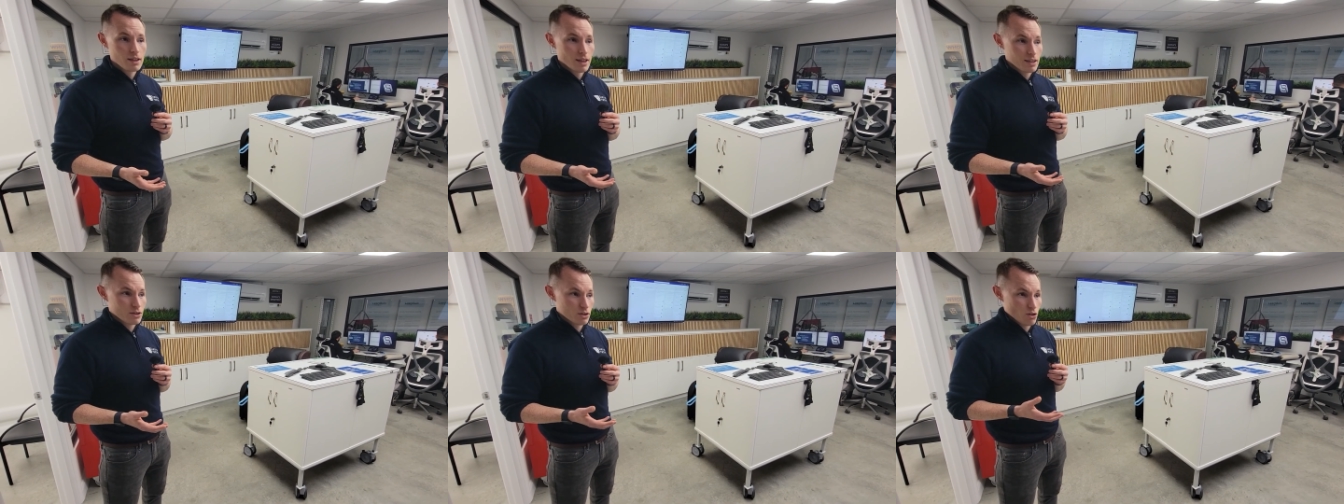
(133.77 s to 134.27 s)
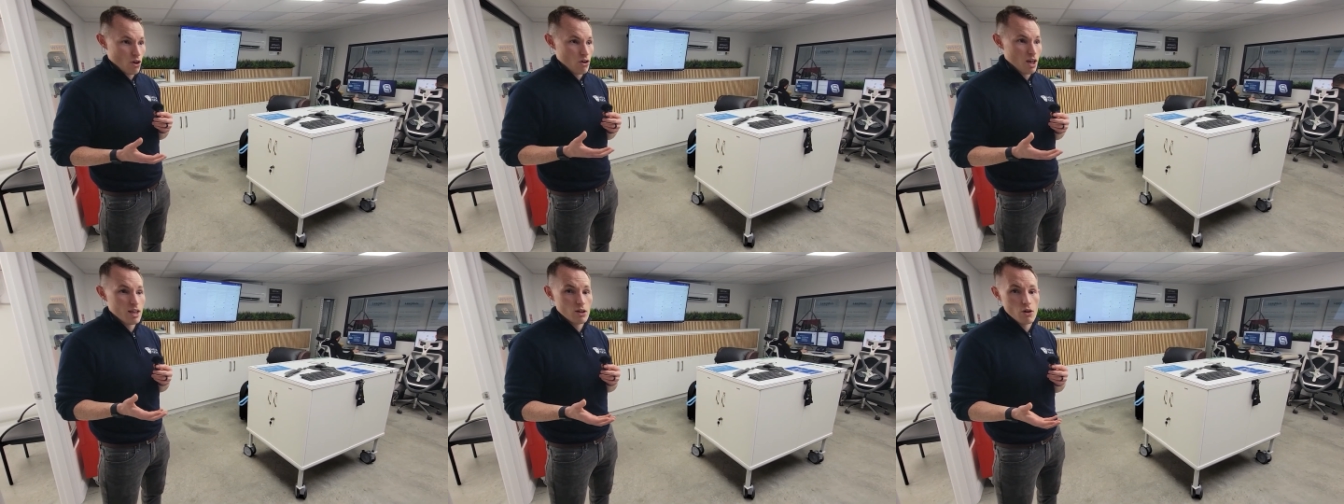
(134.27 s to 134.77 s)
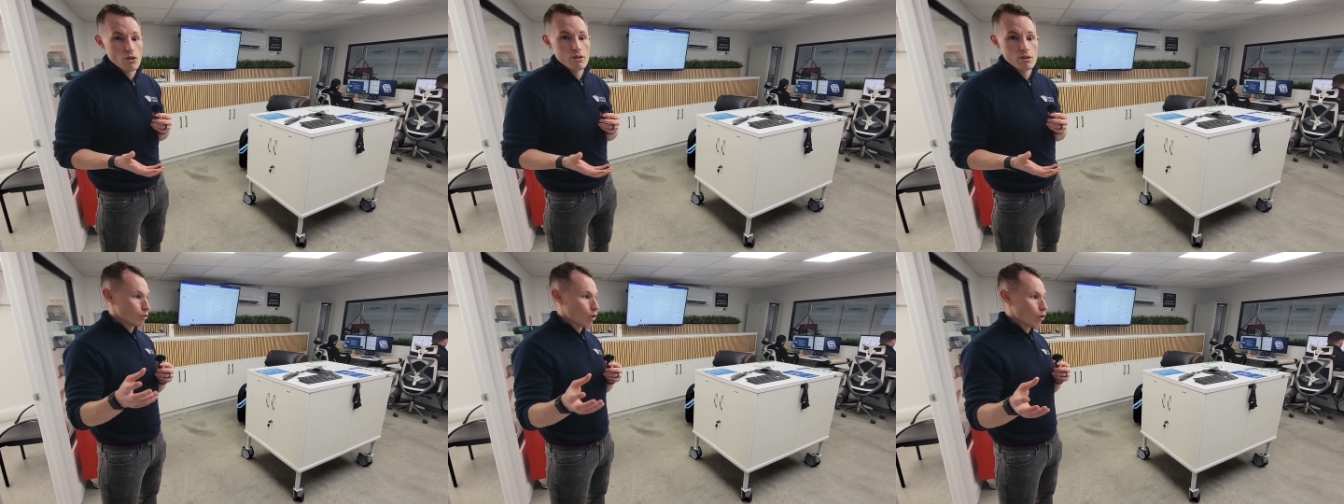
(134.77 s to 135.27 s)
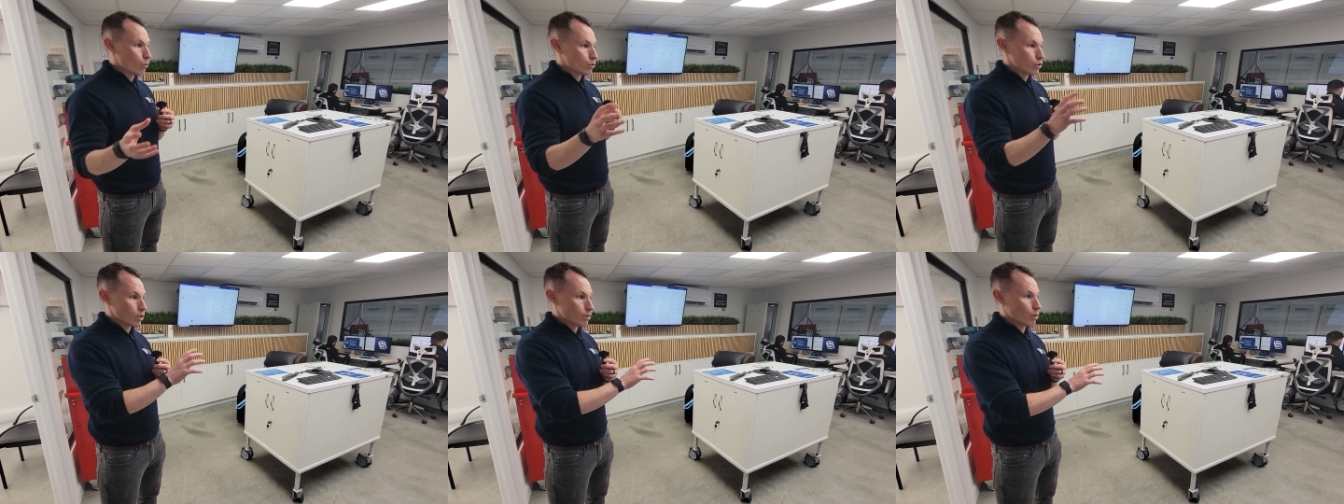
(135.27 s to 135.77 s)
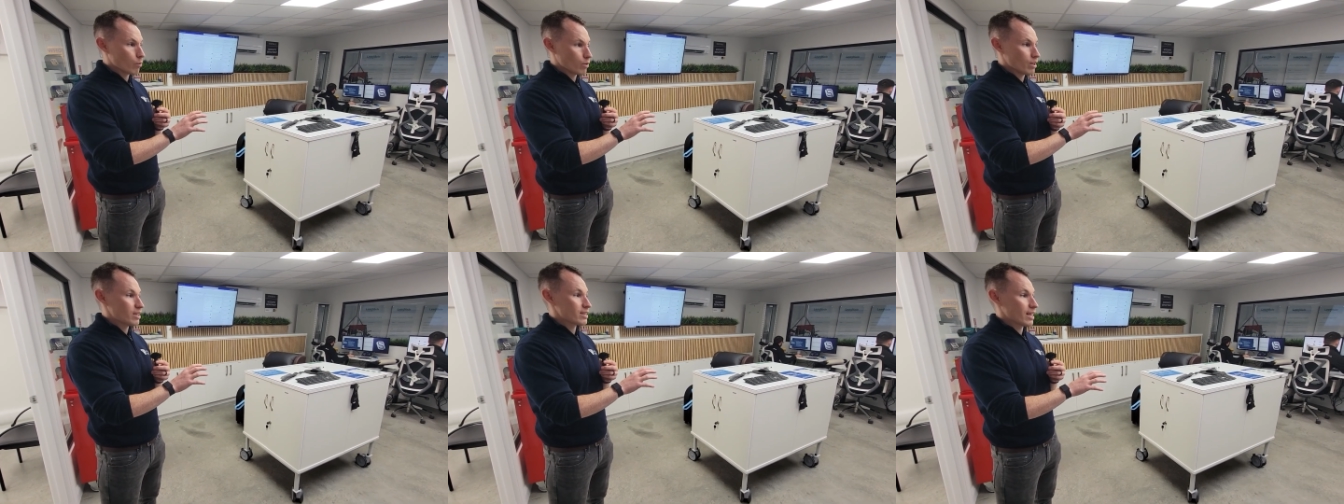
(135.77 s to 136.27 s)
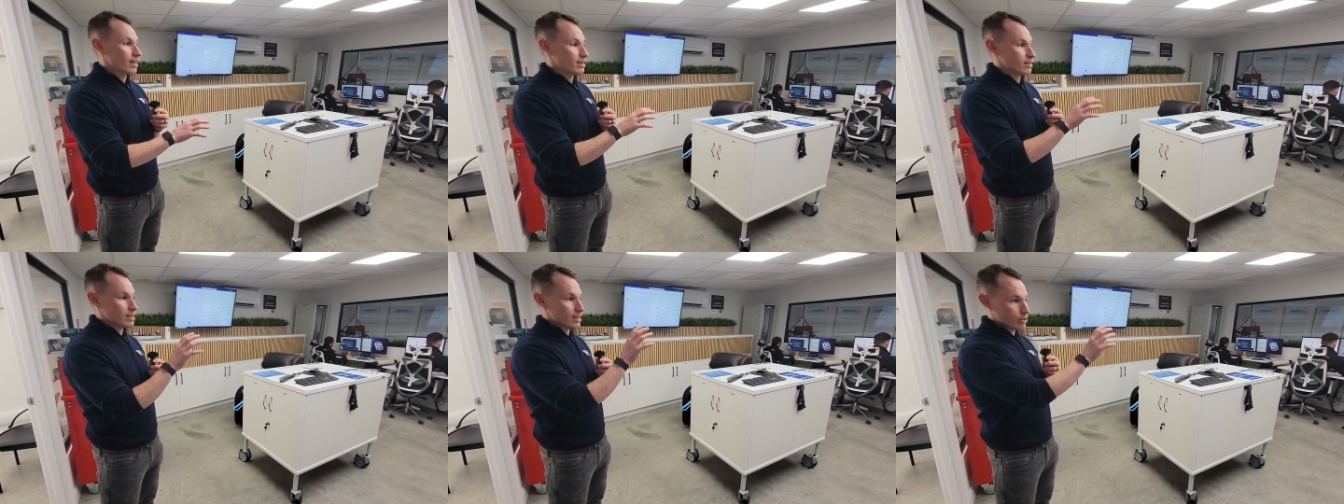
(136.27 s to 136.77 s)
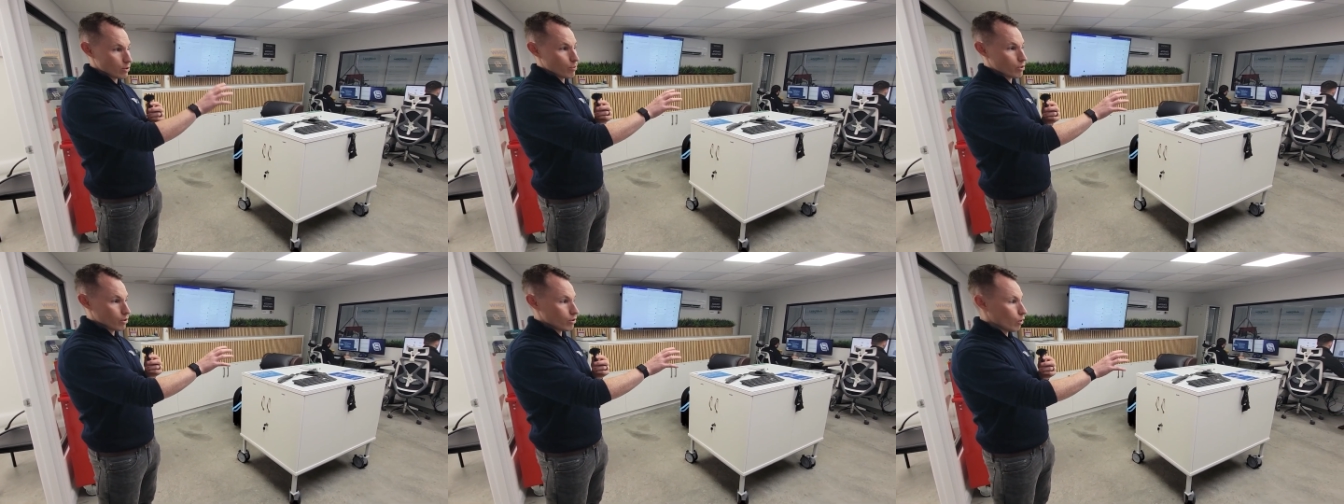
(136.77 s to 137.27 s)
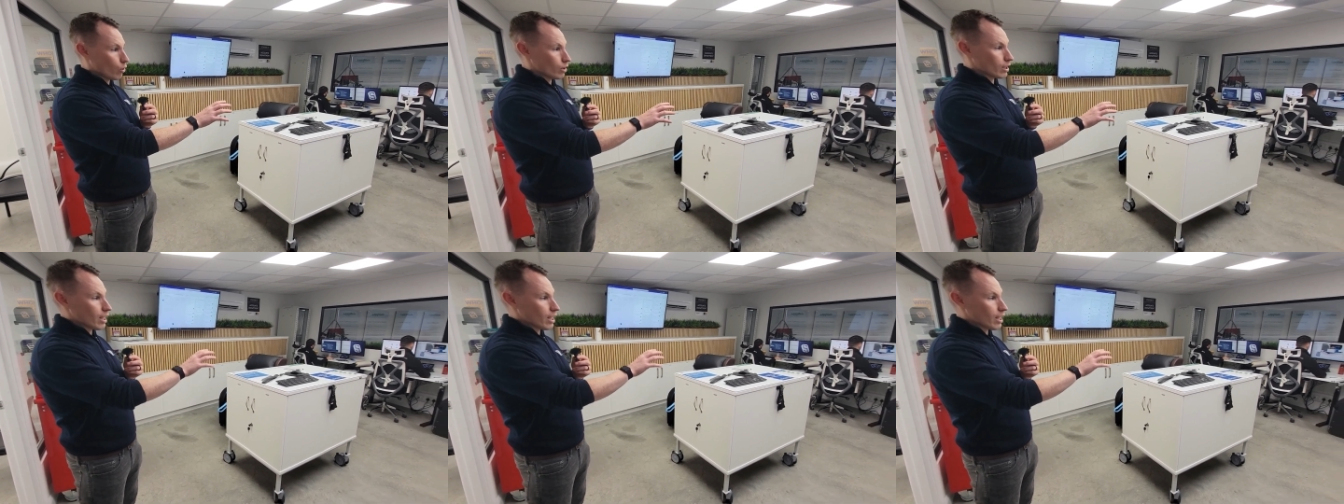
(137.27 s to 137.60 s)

That's how I learn. Now, when you come up with a design and see something on a